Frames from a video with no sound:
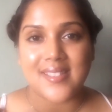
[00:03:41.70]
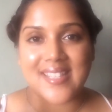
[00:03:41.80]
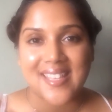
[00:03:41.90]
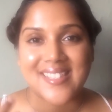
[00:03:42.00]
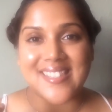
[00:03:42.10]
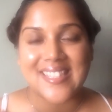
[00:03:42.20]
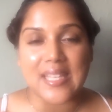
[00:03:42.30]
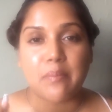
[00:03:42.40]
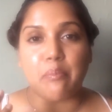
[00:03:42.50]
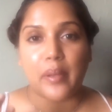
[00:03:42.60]
dead
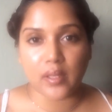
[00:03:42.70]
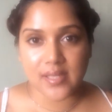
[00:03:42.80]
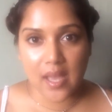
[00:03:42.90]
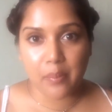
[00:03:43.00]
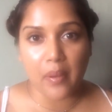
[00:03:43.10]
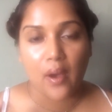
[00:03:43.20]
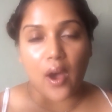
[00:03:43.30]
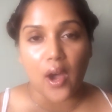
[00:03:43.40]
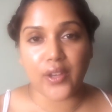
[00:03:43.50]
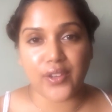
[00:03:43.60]
skin buildup
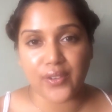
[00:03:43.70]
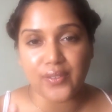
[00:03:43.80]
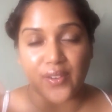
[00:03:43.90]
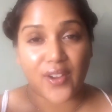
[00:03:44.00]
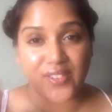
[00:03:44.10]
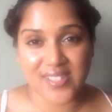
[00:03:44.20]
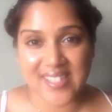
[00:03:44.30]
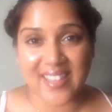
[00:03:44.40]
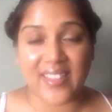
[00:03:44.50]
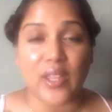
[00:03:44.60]
on your
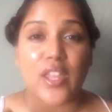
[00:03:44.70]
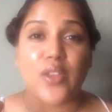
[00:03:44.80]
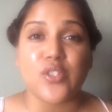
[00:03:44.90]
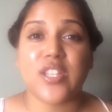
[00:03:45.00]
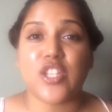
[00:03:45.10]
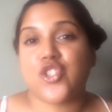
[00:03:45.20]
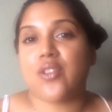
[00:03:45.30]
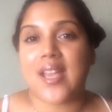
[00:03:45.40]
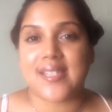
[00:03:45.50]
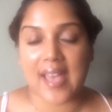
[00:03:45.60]
skin. Like, usually it
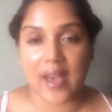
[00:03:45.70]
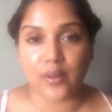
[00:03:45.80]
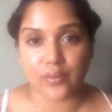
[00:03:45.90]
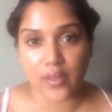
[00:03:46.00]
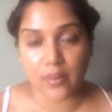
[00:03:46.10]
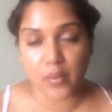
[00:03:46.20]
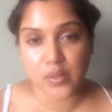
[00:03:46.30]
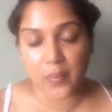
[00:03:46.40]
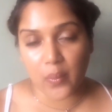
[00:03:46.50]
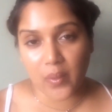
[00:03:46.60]
dries out for the
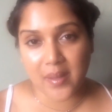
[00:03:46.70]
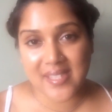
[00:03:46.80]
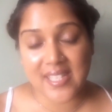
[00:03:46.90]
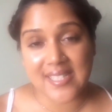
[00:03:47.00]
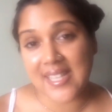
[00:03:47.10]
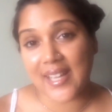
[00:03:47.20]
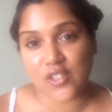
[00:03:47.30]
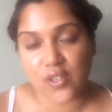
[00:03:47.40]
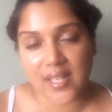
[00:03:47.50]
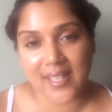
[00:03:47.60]
most part. When I say
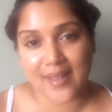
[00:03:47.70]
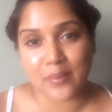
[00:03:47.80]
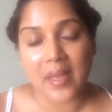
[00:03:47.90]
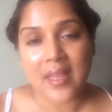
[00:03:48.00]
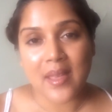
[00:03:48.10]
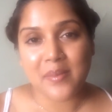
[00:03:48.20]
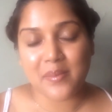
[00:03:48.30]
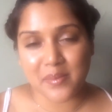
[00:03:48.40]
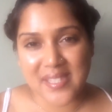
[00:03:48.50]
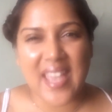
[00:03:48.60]
dehydrated,
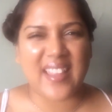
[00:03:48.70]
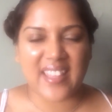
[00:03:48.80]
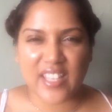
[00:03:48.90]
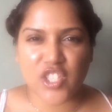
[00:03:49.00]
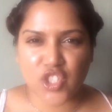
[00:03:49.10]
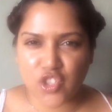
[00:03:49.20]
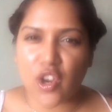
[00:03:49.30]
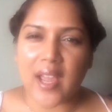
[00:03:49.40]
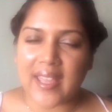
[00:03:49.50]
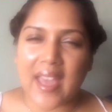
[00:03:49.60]
I'm saying like it's
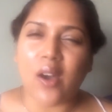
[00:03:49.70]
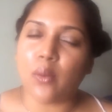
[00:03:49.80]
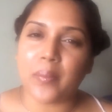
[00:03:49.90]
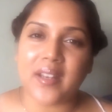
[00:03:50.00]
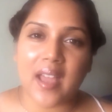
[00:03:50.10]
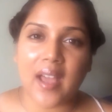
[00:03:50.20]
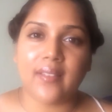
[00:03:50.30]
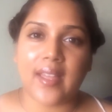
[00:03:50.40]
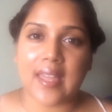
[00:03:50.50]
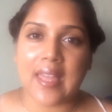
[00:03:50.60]
drying out, but
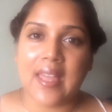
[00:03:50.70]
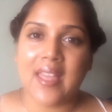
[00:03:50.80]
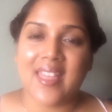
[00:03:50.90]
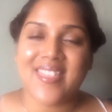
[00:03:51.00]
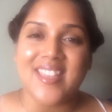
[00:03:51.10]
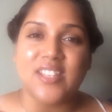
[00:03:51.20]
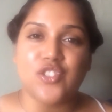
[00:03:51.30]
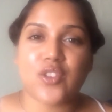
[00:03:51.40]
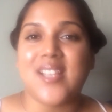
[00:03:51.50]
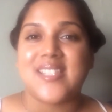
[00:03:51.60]
not like
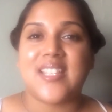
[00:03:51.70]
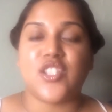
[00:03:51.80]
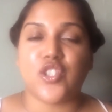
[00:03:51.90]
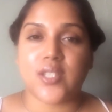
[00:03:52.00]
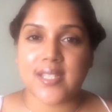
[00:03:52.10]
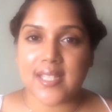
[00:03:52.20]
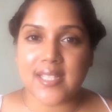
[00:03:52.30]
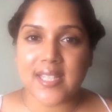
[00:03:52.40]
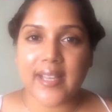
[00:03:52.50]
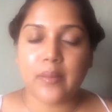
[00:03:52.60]
that dry skin is your
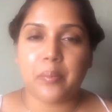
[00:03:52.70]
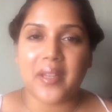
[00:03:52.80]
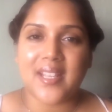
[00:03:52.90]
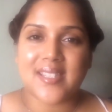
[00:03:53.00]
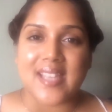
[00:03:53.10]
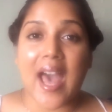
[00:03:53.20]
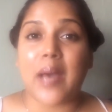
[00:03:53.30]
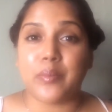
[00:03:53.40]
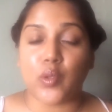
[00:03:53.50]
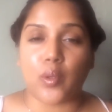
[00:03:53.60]
skin type, but it's
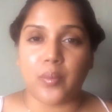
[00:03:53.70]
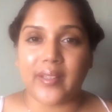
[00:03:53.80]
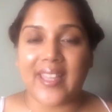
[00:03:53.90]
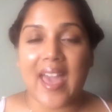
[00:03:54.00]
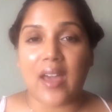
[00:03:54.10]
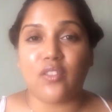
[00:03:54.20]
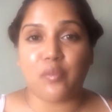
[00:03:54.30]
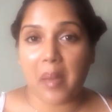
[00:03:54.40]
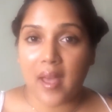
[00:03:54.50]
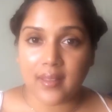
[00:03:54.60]
abnormally out
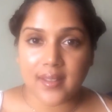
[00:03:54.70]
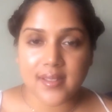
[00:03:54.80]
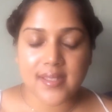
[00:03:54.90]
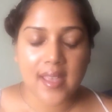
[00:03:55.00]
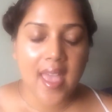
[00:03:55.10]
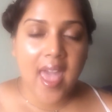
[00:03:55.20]
of balance.